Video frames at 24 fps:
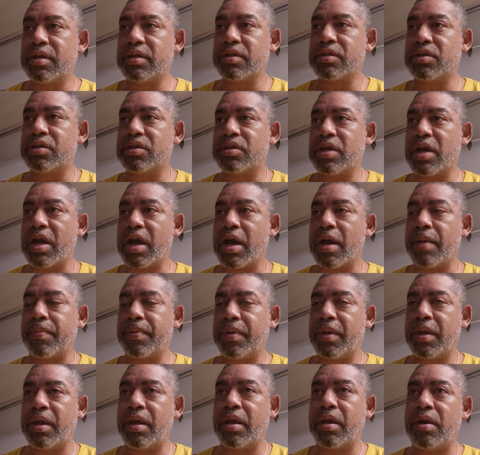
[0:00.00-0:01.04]
this job
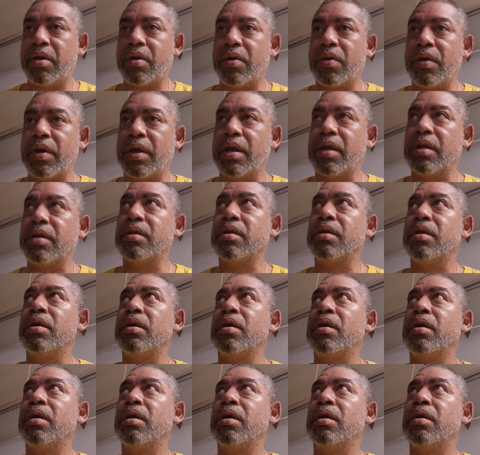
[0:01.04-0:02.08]
here and
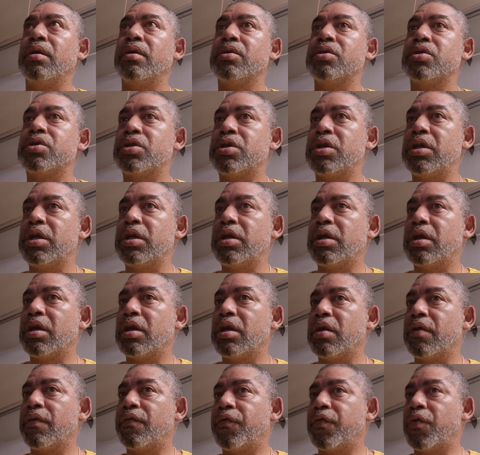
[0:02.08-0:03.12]
she
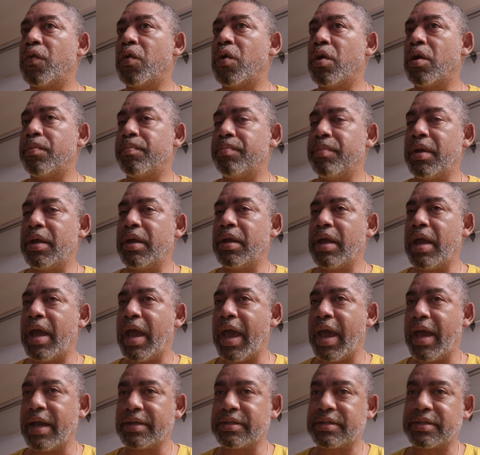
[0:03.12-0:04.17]
can afford me
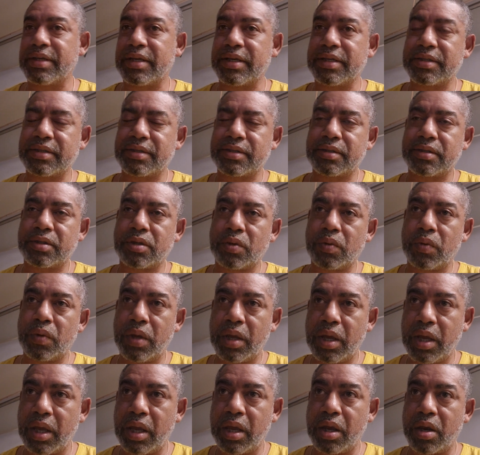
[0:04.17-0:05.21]
access to
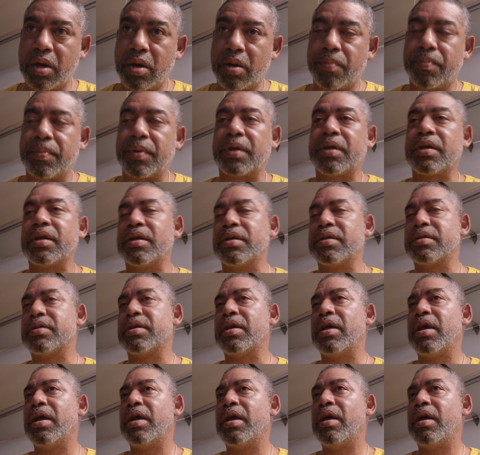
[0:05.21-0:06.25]
here because
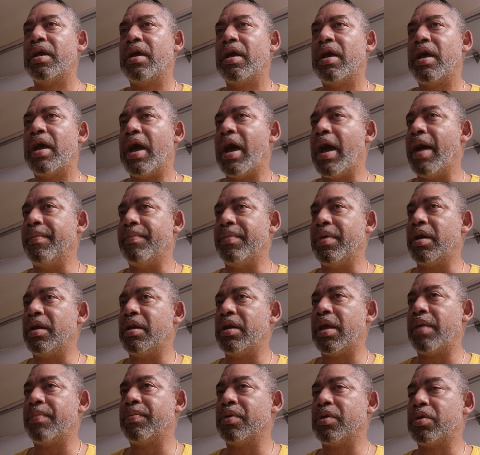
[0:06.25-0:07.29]
I'm
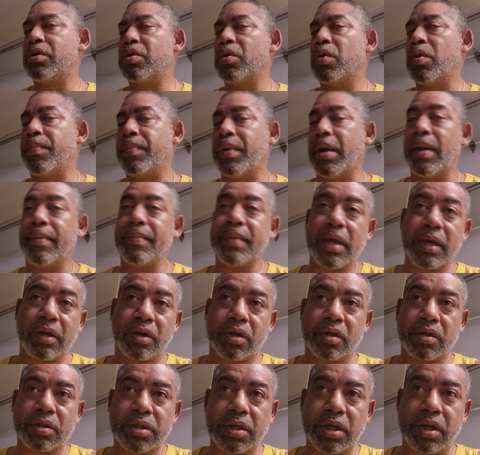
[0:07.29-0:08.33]
unable to do it. But I'm not
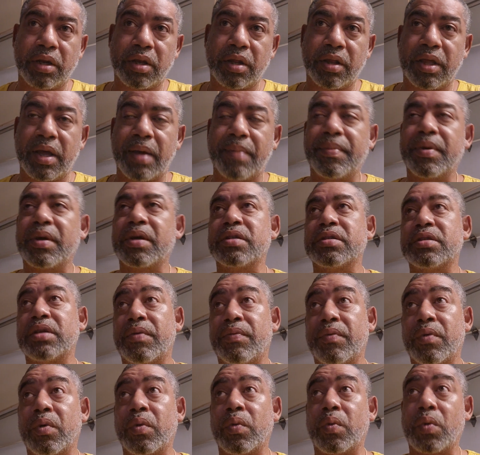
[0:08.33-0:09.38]
going to tell her that because
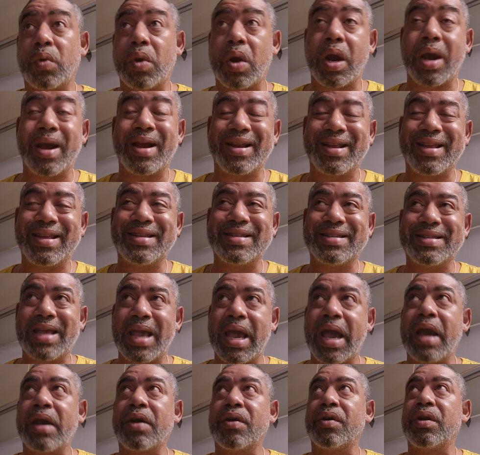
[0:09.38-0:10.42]
that will require
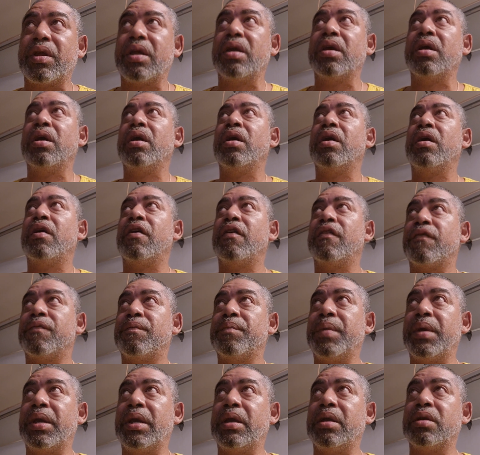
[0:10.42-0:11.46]
integrity of
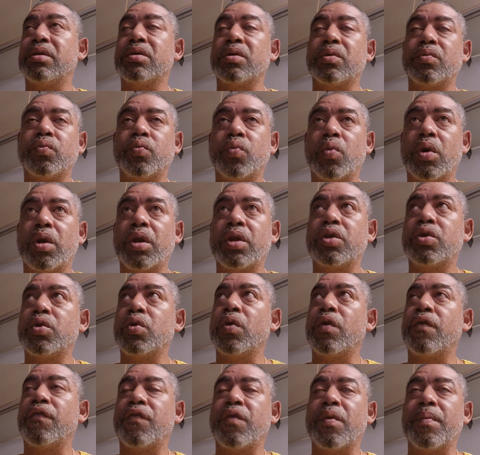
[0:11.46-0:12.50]
me to want to
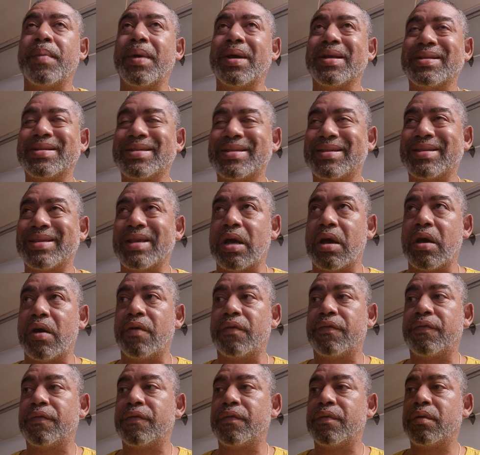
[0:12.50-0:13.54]
do it for
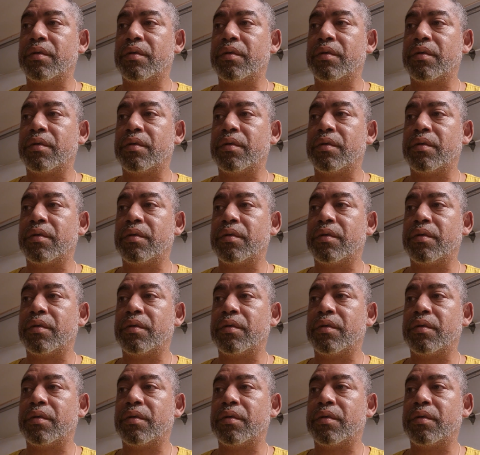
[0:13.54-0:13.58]
myself.